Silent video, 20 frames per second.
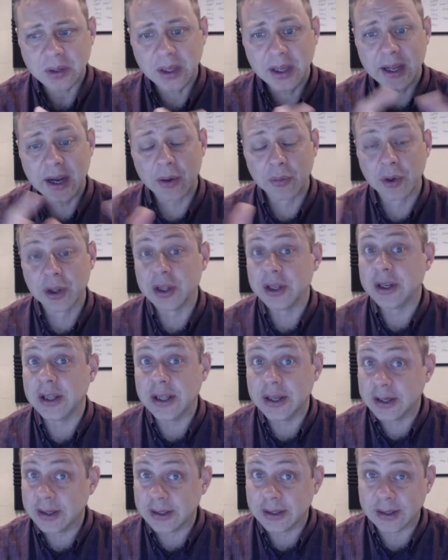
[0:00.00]
And I really
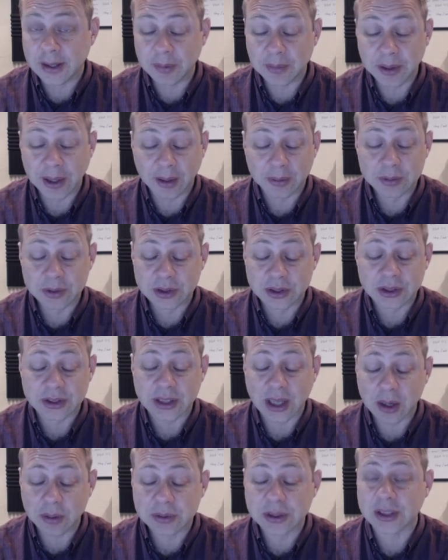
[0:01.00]
needed it. I mean, I was
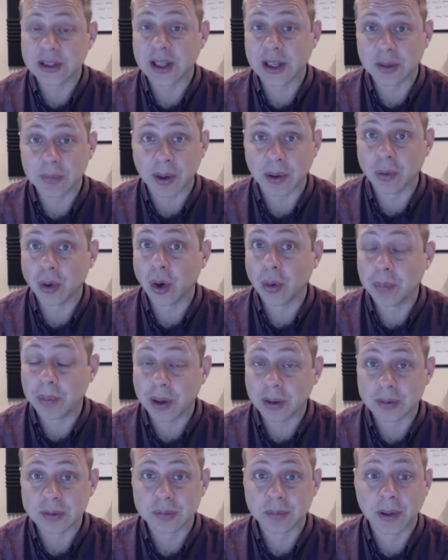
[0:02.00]
at the end of my rope, and
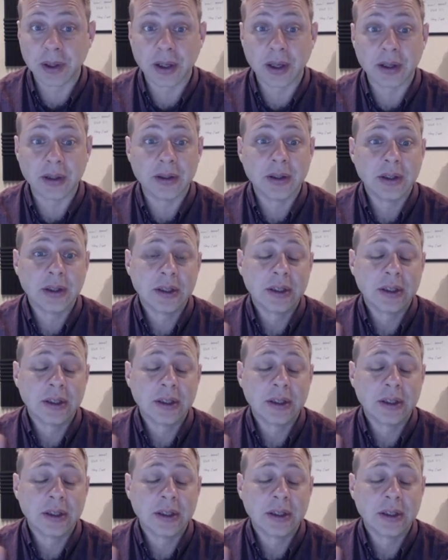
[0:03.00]
I was making